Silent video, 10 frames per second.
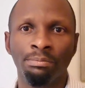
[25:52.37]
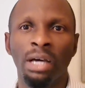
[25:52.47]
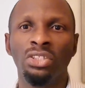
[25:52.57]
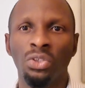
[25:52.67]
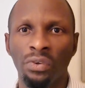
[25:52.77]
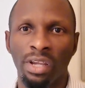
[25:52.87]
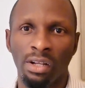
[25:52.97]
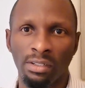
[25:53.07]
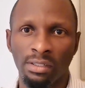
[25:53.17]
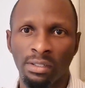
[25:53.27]

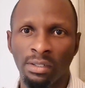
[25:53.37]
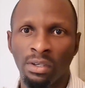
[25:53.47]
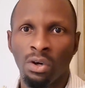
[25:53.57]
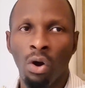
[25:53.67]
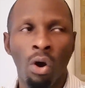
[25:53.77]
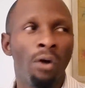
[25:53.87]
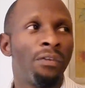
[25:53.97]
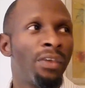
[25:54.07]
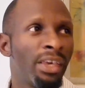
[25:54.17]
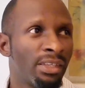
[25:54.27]
materials or
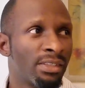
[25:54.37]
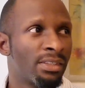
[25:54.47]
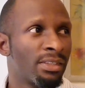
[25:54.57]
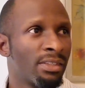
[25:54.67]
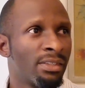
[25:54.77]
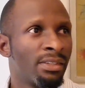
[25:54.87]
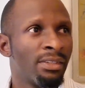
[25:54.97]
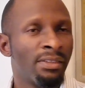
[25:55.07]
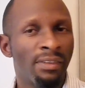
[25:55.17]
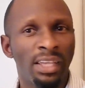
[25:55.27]
things
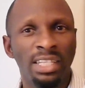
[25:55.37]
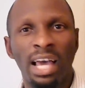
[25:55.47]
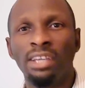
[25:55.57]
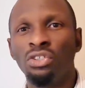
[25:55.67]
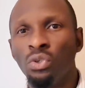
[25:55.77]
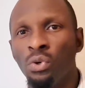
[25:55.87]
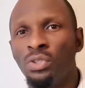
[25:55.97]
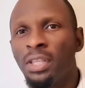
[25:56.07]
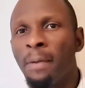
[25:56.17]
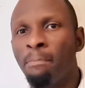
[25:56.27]
that are
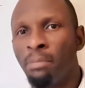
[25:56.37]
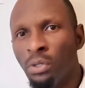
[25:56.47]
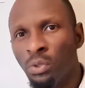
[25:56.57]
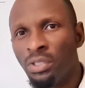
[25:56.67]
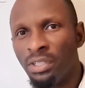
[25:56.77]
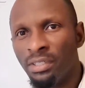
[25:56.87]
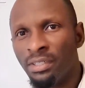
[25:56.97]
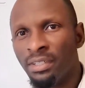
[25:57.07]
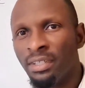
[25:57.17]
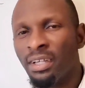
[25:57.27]
used in building
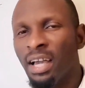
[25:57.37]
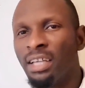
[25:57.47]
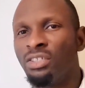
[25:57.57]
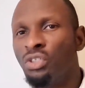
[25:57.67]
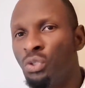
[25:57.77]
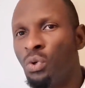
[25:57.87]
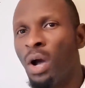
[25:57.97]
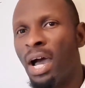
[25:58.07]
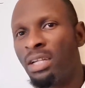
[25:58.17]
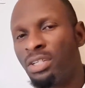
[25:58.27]
can
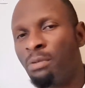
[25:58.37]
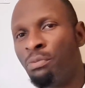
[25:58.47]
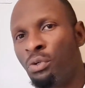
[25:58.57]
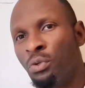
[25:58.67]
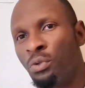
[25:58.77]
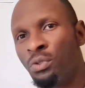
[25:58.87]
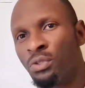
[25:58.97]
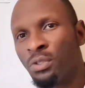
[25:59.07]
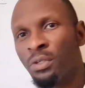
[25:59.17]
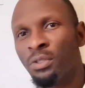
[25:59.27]
you
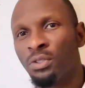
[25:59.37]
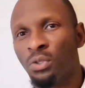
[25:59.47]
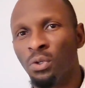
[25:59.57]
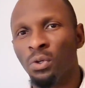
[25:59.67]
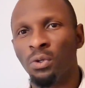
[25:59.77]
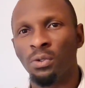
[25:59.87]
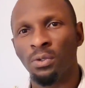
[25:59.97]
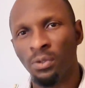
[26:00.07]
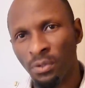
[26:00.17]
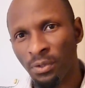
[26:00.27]
attribute to
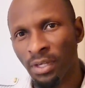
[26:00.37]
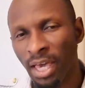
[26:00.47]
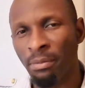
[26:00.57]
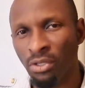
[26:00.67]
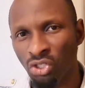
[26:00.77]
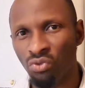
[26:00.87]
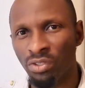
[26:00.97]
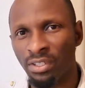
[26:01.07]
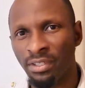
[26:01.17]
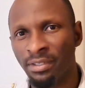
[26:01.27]

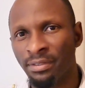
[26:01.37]
chemistry?